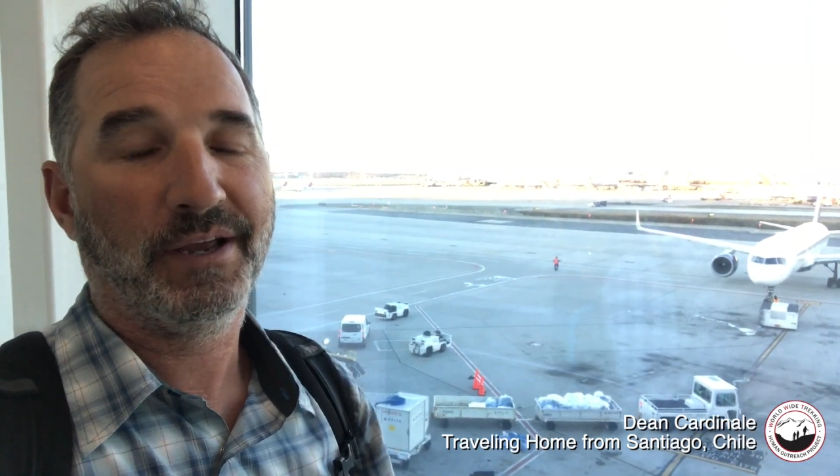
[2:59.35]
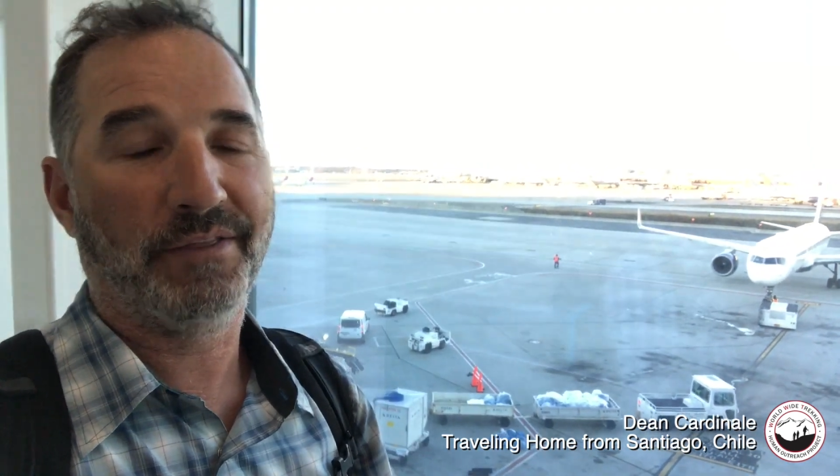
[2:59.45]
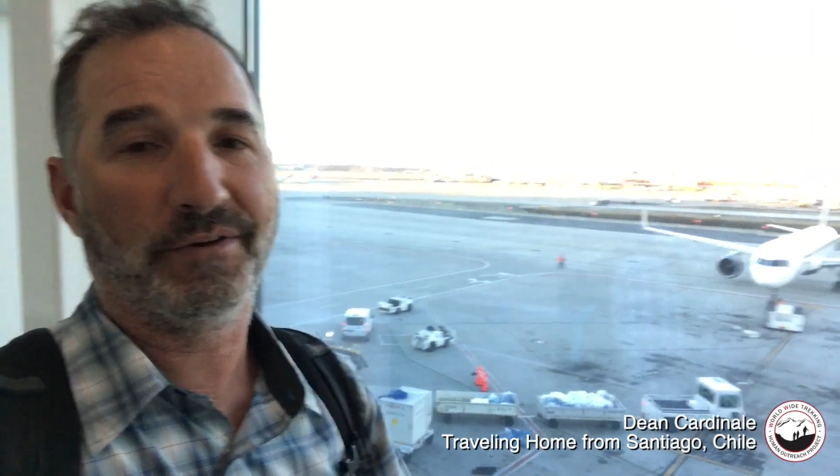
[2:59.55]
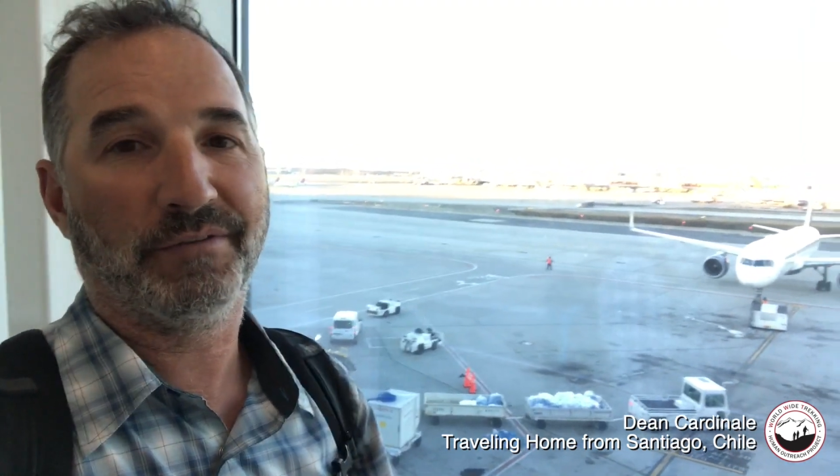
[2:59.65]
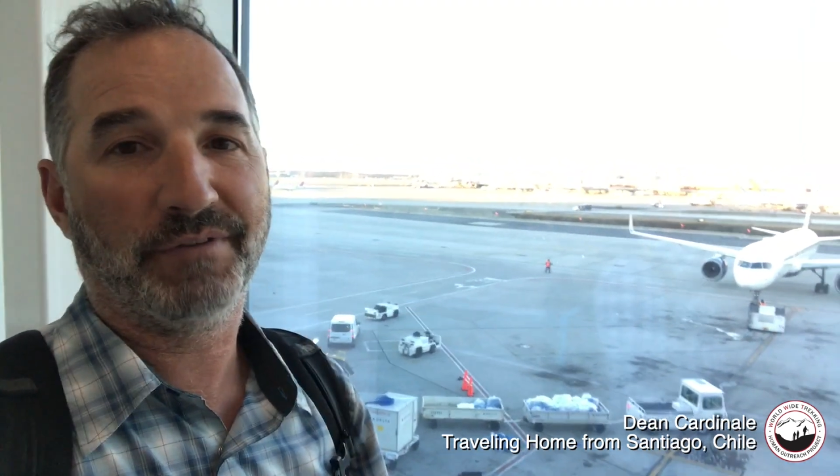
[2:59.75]

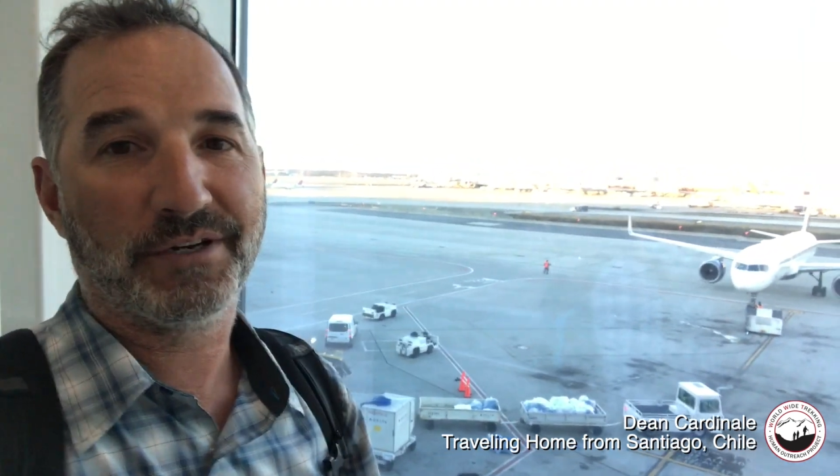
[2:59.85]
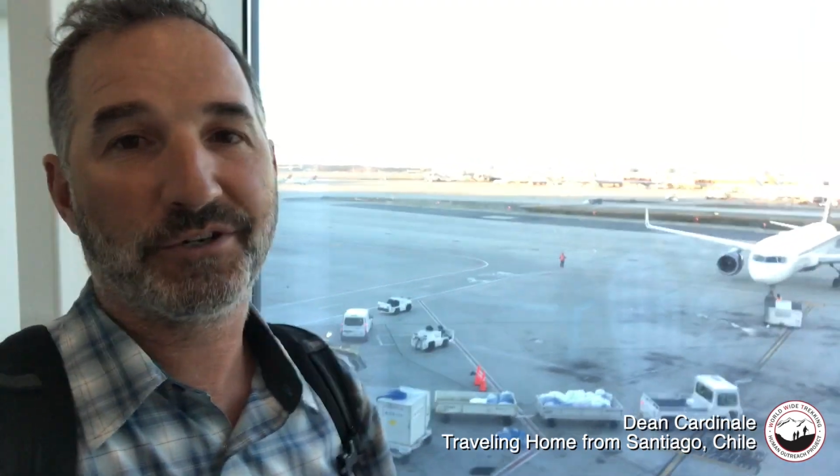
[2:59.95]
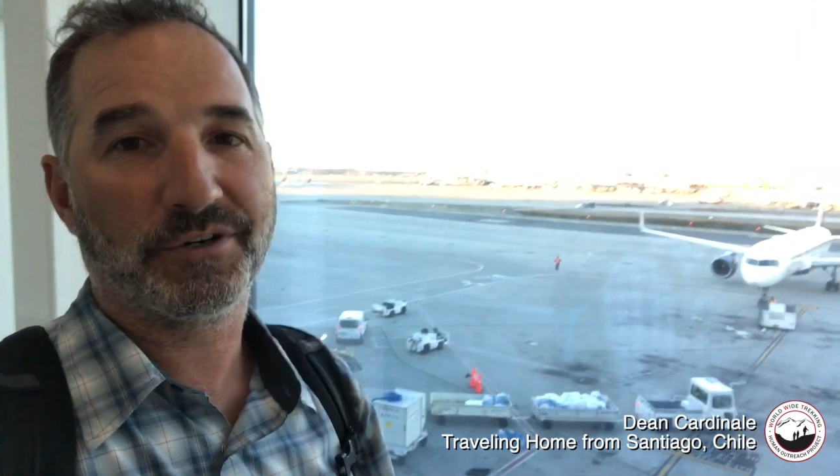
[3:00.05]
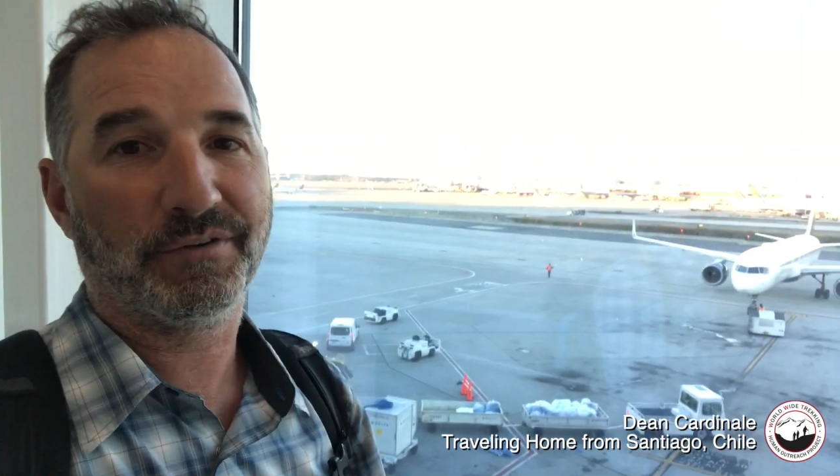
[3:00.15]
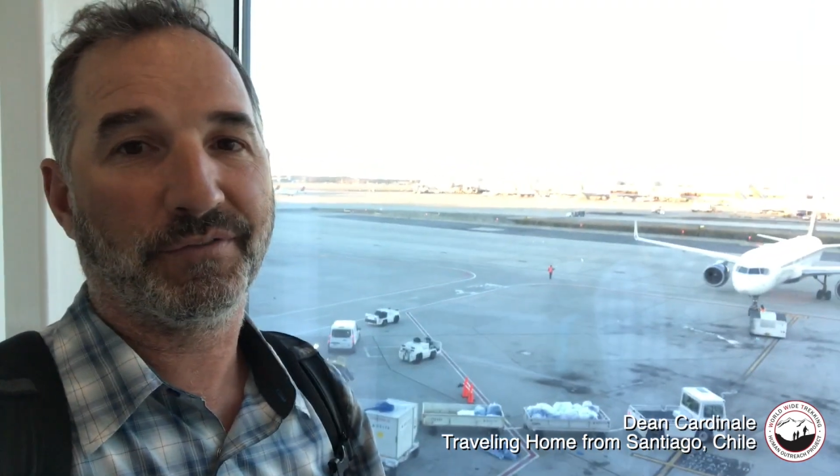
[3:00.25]
and their
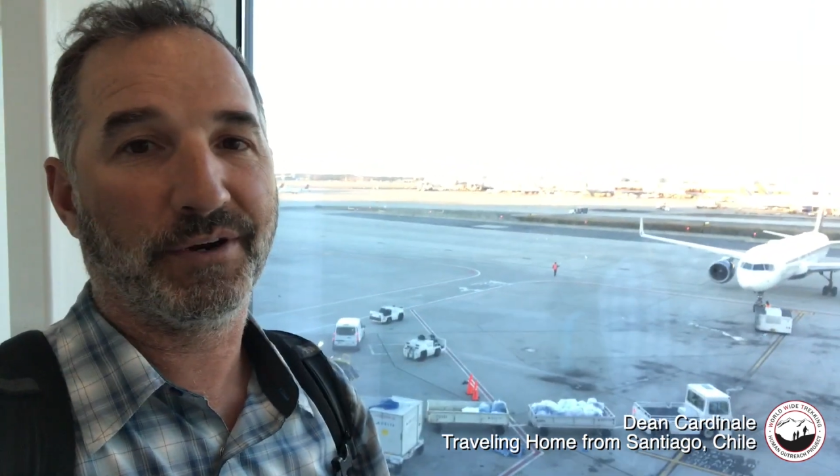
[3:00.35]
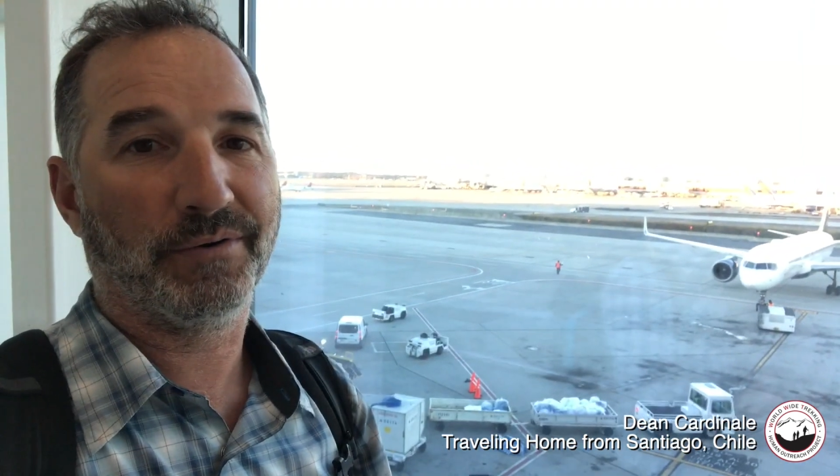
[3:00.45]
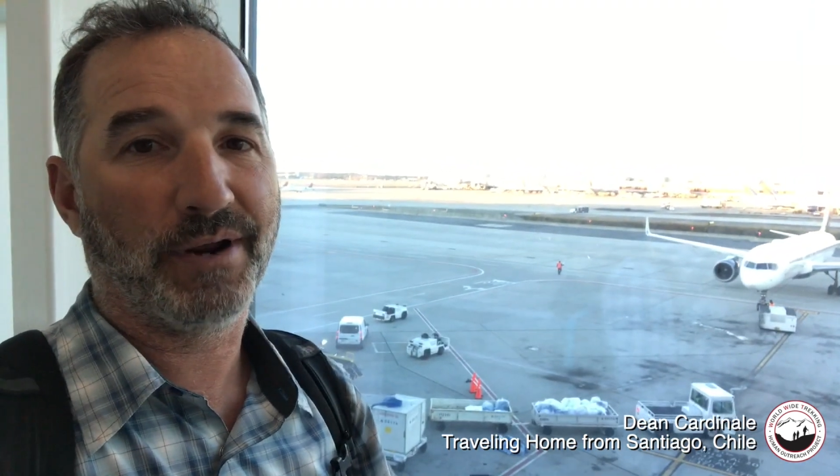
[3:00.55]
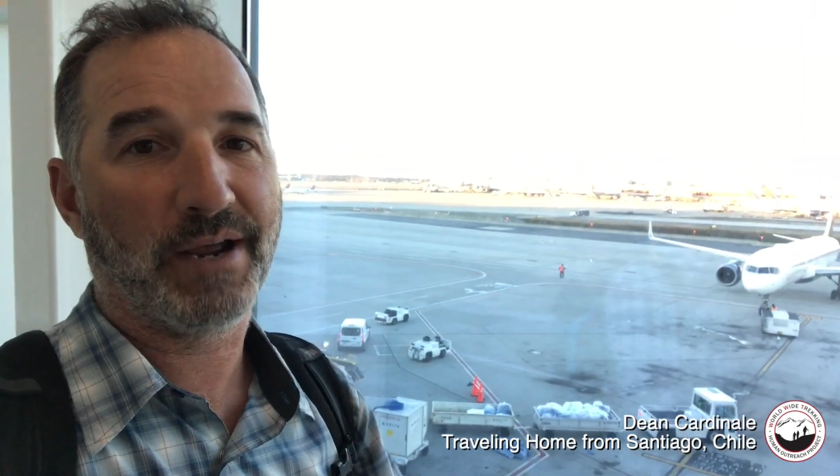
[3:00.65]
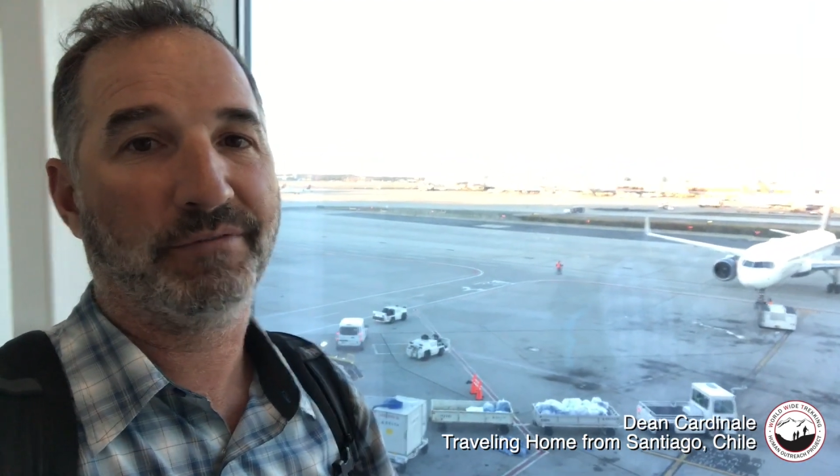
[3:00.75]
adventure if they
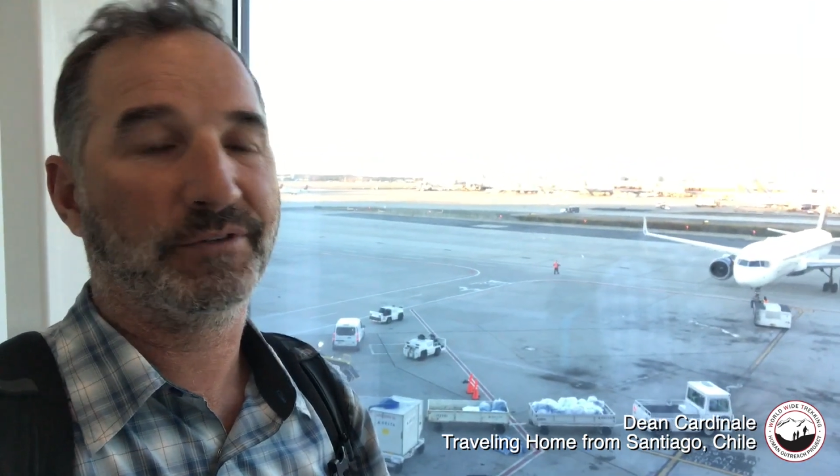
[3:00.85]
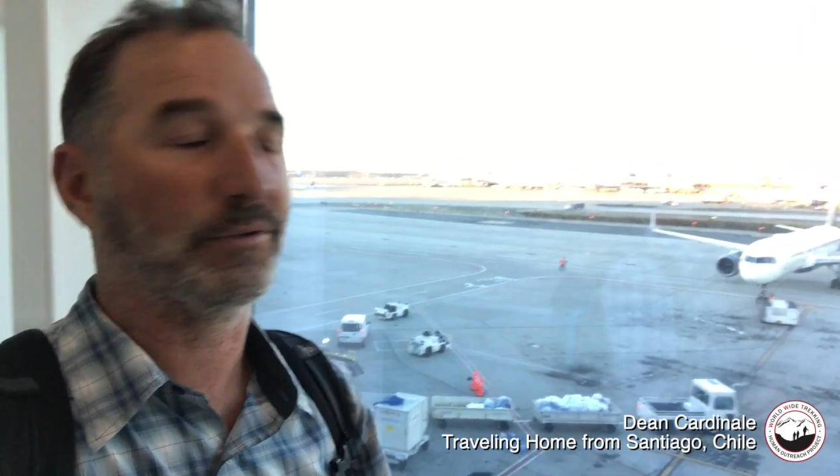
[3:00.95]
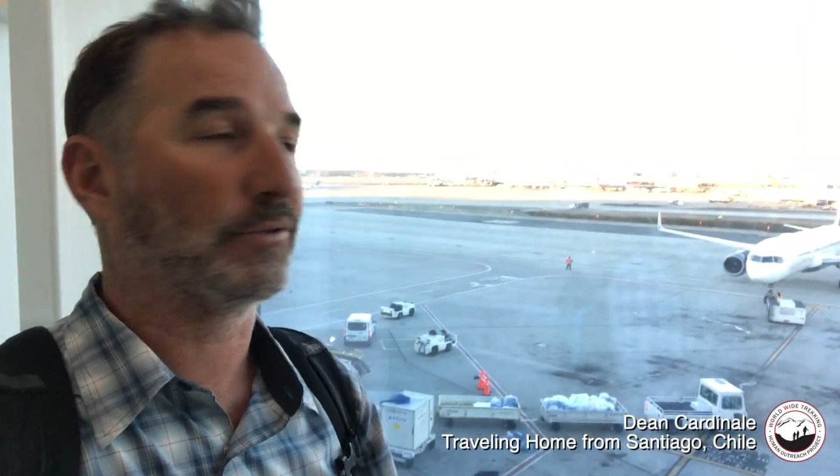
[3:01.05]
don't have to.